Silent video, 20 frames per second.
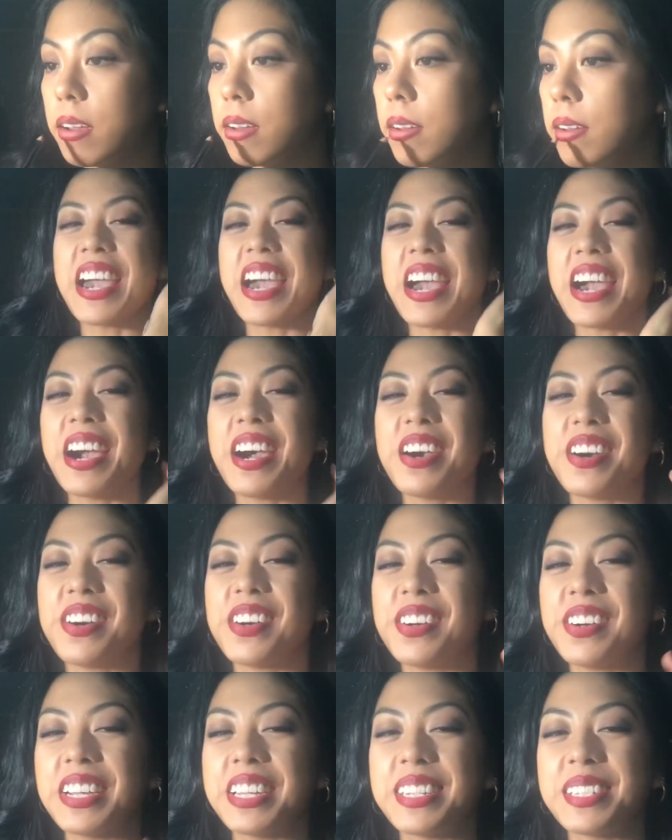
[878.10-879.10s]

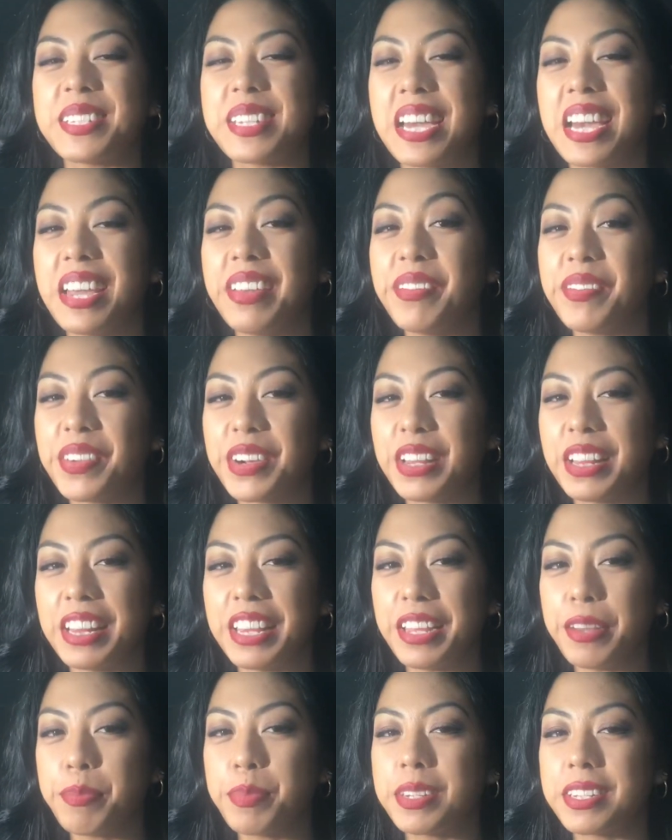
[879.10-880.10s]
Now it's time for
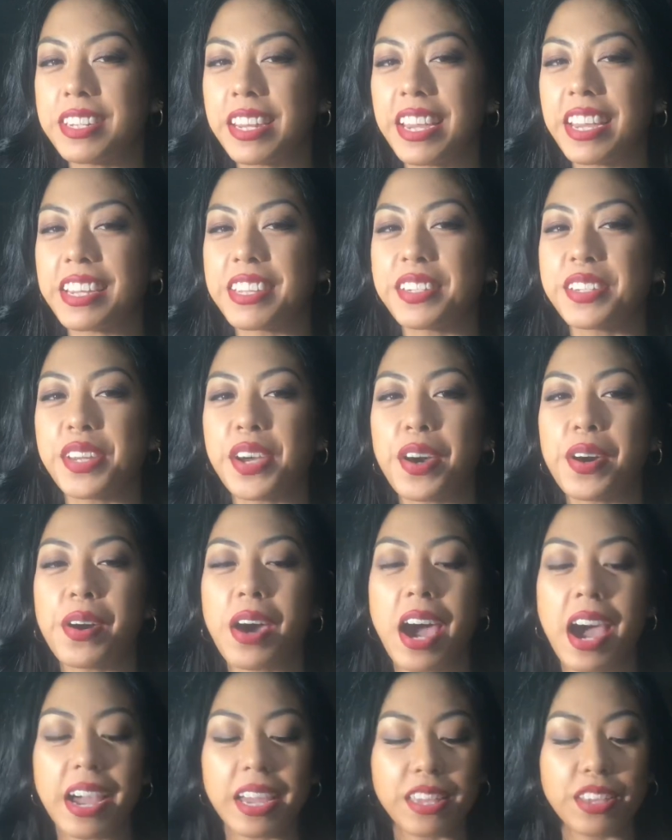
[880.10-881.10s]
lipstick. So
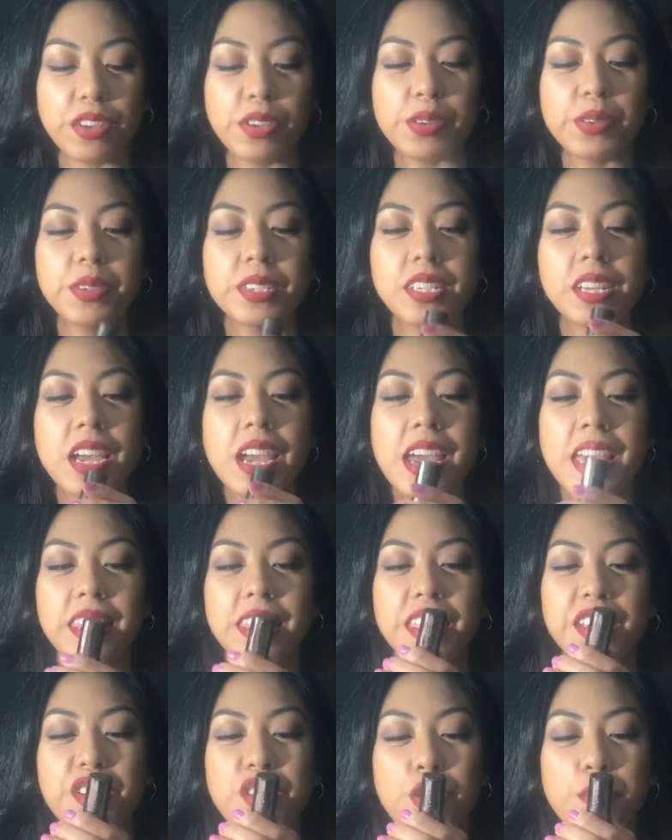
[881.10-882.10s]
I use
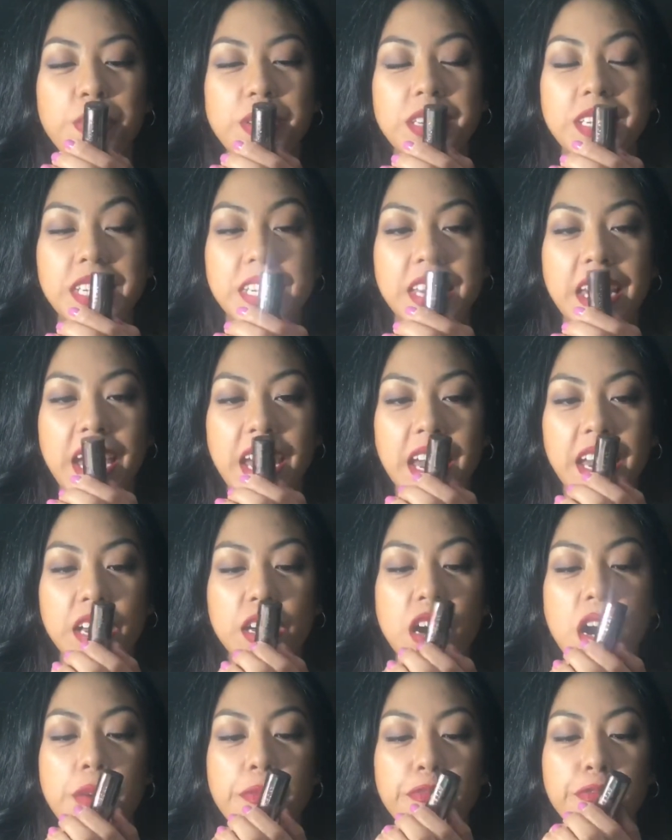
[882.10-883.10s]
the Urban Decay
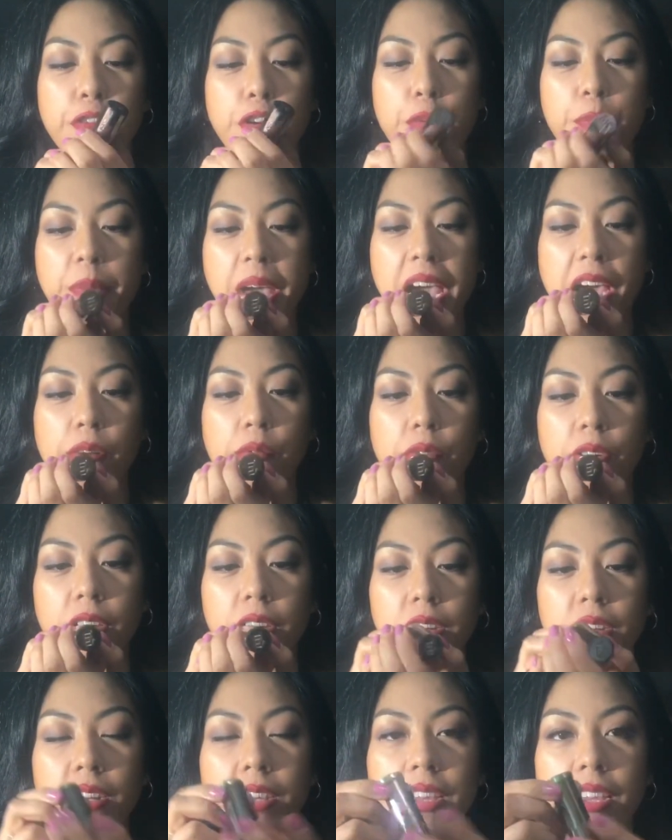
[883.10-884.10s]
Comfort Matte
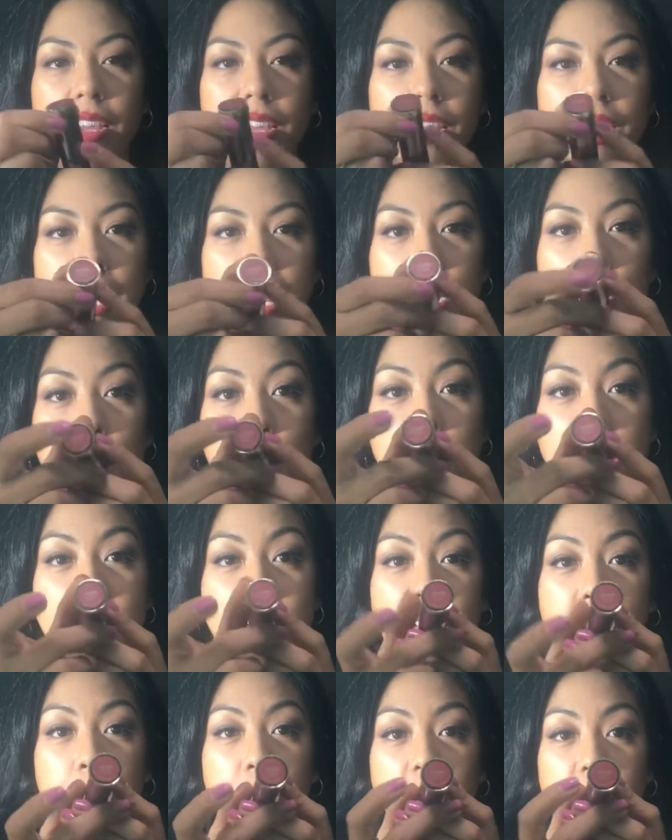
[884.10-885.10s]
one in
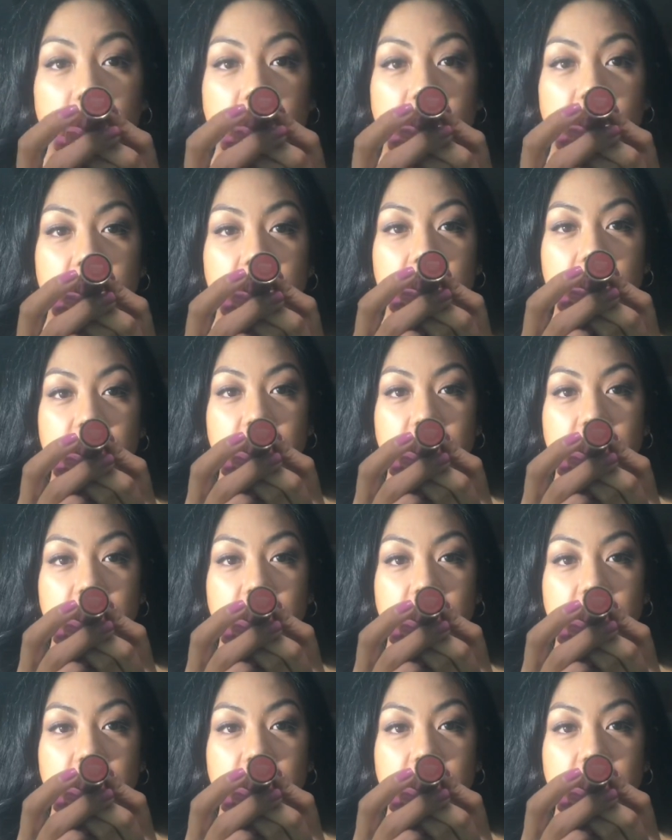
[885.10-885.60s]
Bad Blood.